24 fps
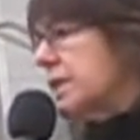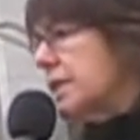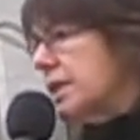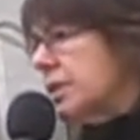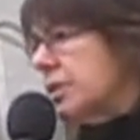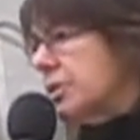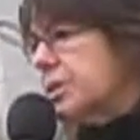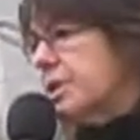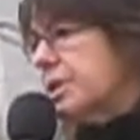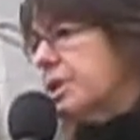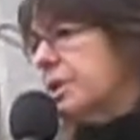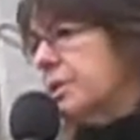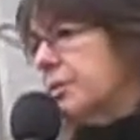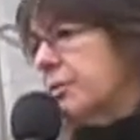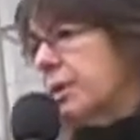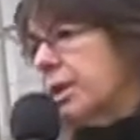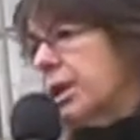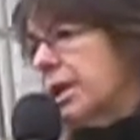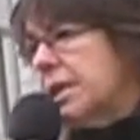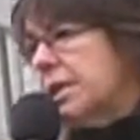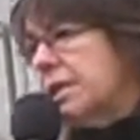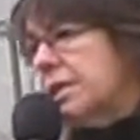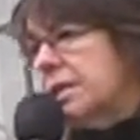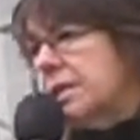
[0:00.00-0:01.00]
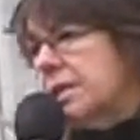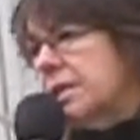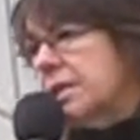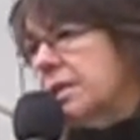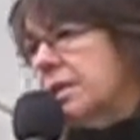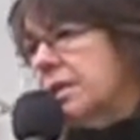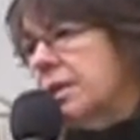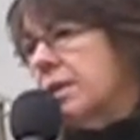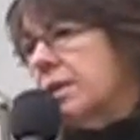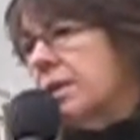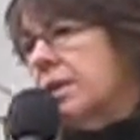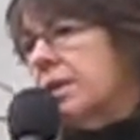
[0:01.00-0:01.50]
literacy rates,
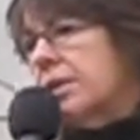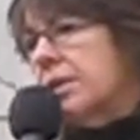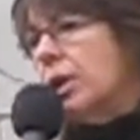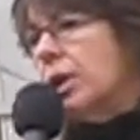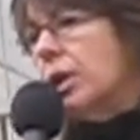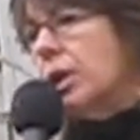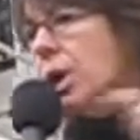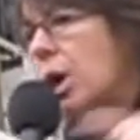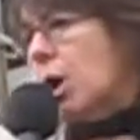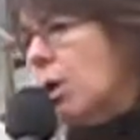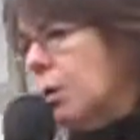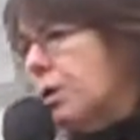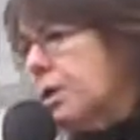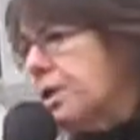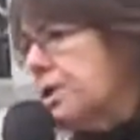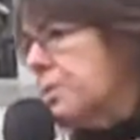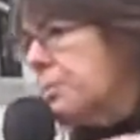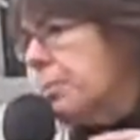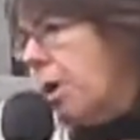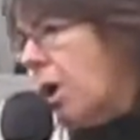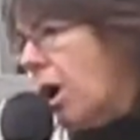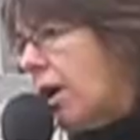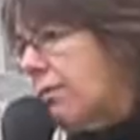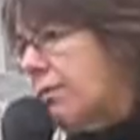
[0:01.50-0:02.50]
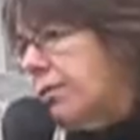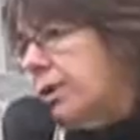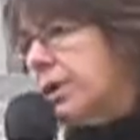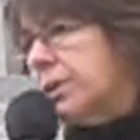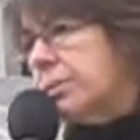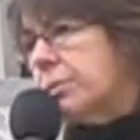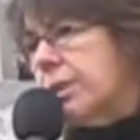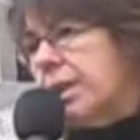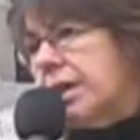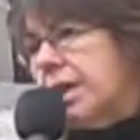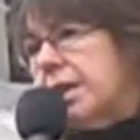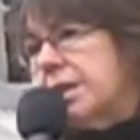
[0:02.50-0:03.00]
the lowest poverty
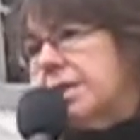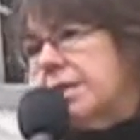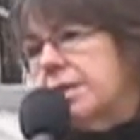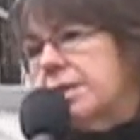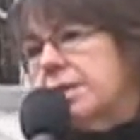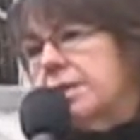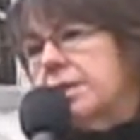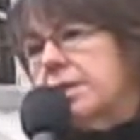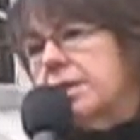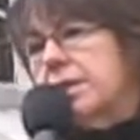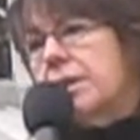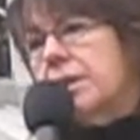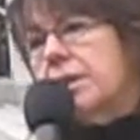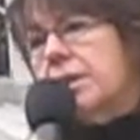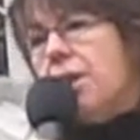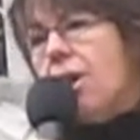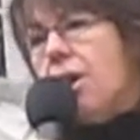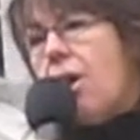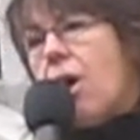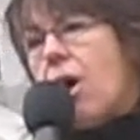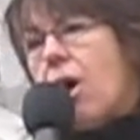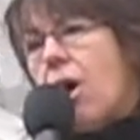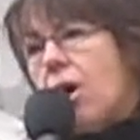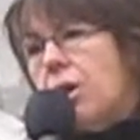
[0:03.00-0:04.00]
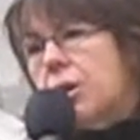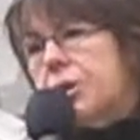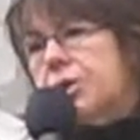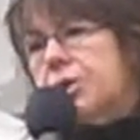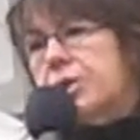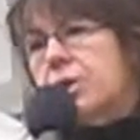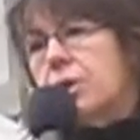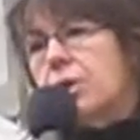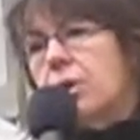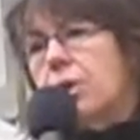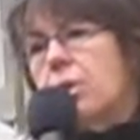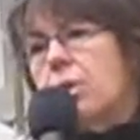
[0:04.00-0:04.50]
rates,
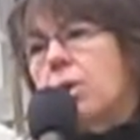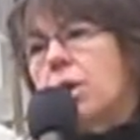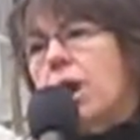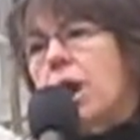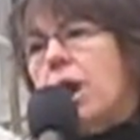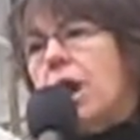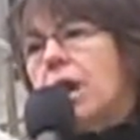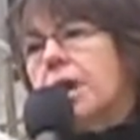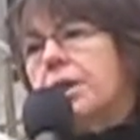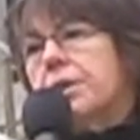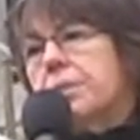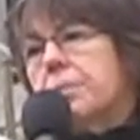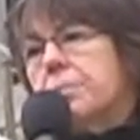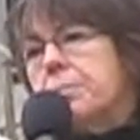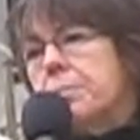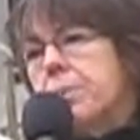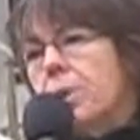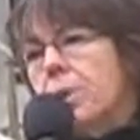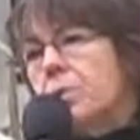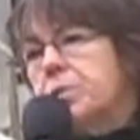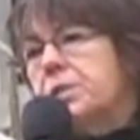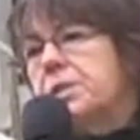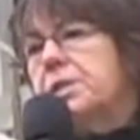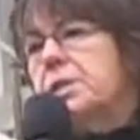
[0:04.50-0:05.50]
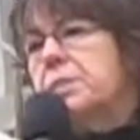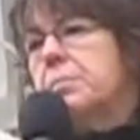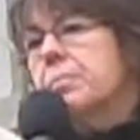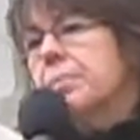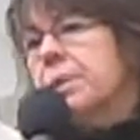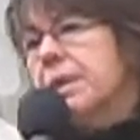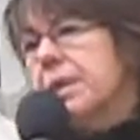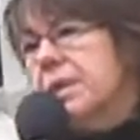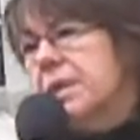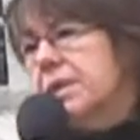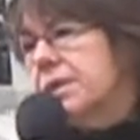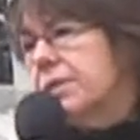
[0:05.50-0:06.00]
also are the most
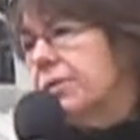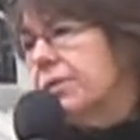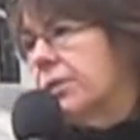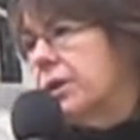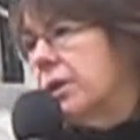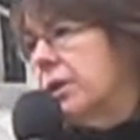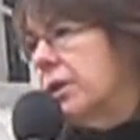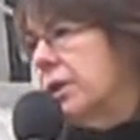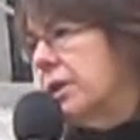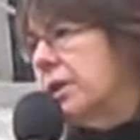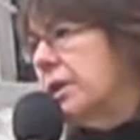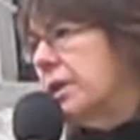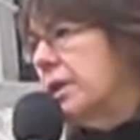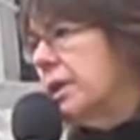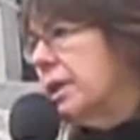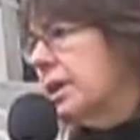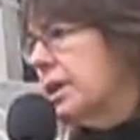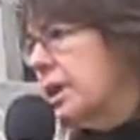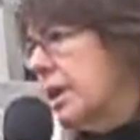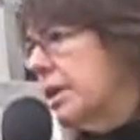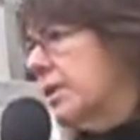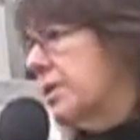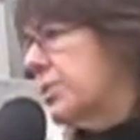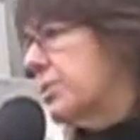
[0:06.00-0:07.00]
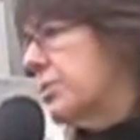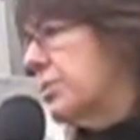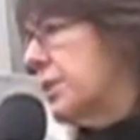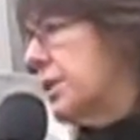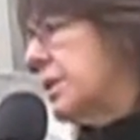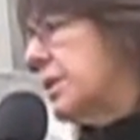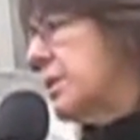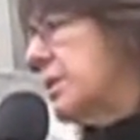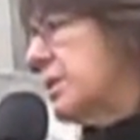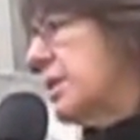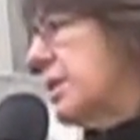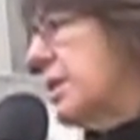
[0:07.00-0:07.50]
peaceful
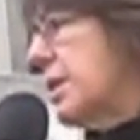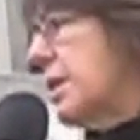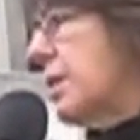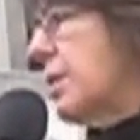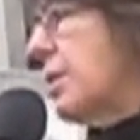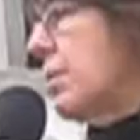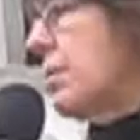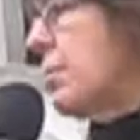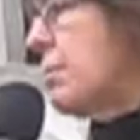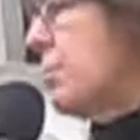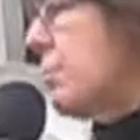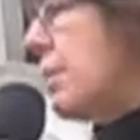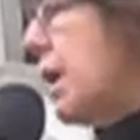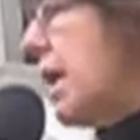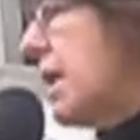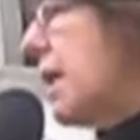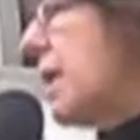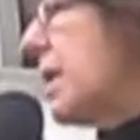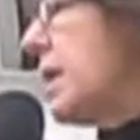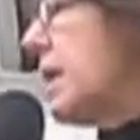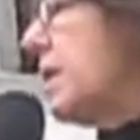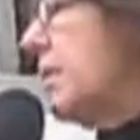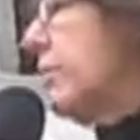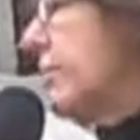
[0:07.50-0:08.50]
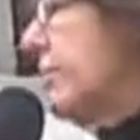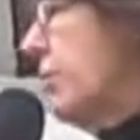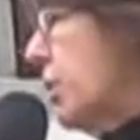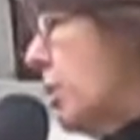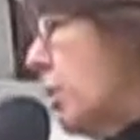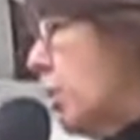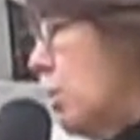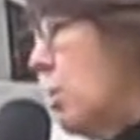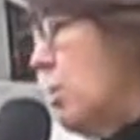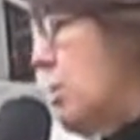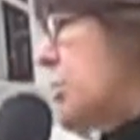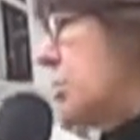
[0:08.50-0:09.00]
countries. Many of
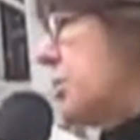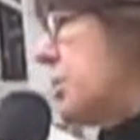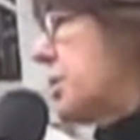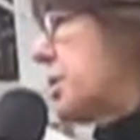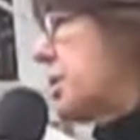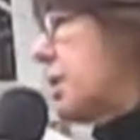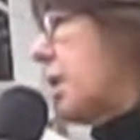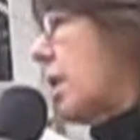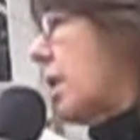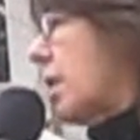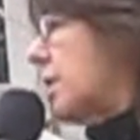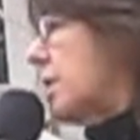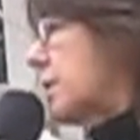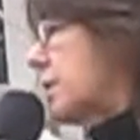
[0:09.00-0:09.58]
those are